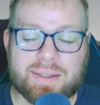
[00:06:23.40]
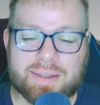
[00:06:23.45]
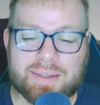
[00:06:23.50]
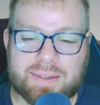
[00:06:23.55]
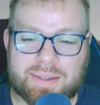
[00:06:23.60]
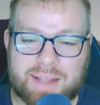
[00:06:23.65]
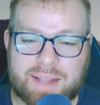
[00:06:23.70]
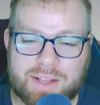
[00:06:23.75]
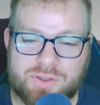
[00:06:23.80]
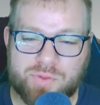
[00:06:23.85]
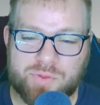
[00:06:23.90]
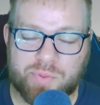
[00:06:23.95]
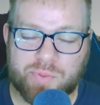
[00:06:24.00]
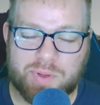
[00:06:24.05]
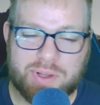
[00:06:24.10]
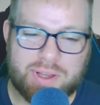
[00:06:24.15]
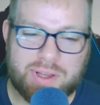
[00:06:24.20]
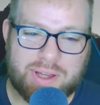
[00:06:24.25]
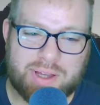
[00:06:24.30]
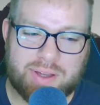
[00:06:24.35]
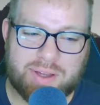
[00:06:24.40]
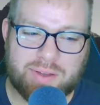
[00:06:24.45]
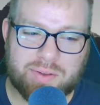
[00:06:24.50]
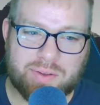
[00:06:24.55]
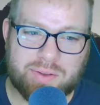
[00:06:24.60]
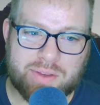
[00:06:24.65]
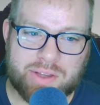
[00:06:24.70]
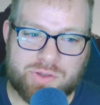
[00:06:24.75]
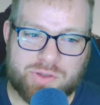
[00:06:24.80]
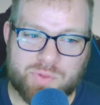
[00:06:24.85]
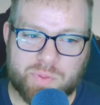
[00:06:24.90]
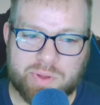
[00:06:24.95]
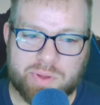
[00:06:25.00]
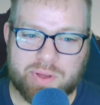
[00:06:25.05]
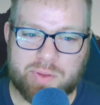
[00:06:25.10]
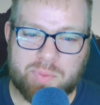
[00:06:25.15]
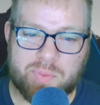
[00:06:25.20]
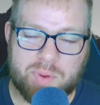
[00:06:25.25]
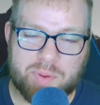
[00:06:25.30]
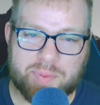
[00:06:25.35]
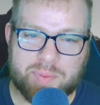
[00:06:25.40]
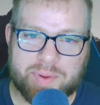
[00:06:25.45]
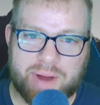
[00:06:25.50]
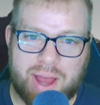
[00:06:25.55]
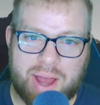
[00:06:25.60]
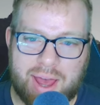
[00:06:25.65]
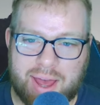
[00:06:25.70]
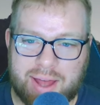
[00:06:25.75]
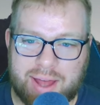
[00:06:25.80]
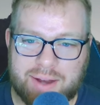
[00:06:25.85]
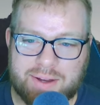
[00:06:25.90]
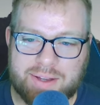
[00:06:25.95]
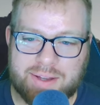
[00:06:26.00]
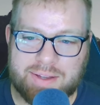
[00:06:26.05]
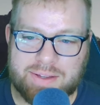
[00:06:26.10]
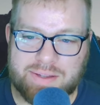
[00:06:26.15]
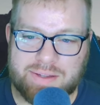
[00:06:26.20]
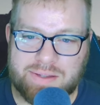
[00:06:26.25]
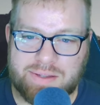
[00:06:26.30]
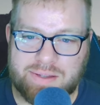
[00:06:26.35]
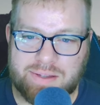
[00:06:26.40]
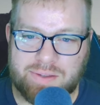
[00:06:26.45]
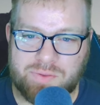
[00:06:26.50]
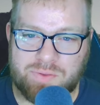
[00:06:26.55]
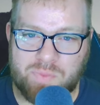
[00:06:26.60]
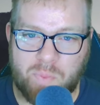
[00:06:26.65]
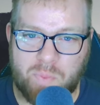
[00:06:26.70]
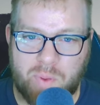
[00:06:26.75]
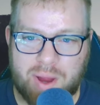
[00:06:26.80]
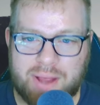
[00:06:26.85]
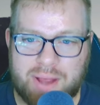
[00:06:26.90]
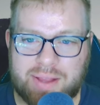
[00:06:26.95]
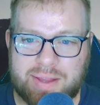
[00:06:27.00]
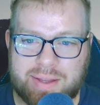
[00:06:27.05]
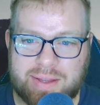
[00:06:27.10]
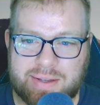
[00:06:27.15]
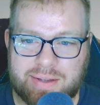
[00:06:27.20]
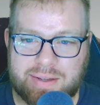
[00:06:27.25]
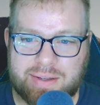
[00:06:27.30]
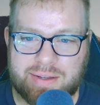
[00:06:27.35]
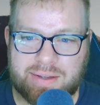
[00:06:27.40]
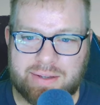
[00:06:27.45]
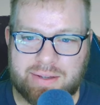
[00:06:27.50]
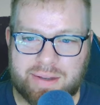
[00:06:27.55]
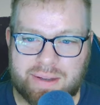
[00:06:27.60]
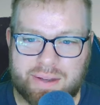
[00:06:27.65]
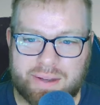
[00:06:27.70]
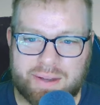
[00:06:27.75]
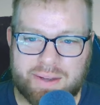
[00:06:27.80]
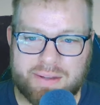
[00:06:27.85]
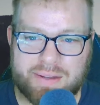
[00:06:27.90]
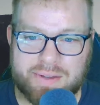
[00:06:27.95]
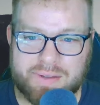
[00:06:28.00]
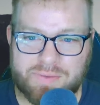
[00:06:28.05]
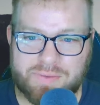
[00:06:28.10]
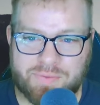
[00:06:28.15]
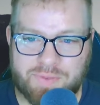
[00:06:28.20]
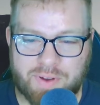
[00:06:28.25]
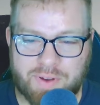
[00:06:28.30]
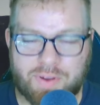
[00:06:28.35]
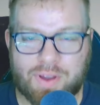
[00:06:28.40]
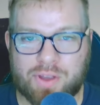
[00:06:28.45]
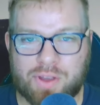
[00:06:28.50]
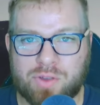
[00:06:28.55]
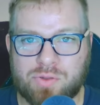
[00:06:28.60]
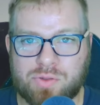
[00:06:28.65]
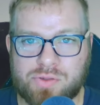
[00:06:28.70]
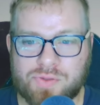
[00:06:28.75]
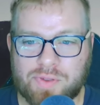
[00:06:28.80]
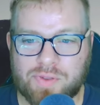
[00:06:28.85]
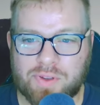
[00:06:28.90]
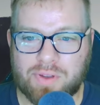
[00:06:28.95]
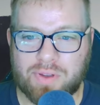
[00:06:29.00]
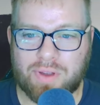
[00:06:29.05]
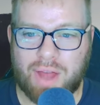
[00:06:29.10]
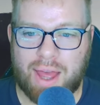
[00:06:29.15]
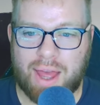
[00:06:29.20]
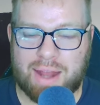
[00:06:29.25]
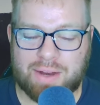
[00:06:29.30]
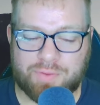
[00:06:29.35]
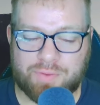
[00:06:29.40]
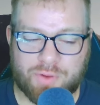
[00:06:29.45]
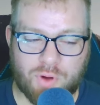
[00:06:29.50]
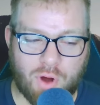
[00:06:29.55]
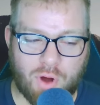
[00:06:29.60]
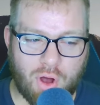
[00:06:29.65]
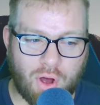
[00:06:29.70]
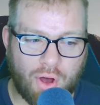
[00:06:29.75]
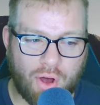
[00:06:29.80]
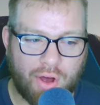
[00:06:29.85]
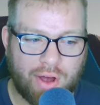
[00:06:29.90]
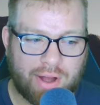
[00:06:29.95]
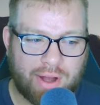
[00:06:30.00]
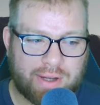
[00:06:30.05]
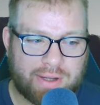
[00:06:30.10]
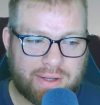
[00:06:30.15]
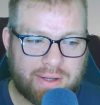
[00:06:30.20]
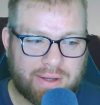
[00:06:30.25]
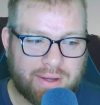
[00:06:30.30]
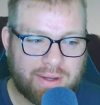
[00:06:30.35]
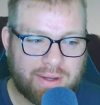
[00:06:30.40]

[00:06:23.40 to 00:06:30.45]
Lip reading: that's really where we're at. Is Wayland is very useful, and if you're on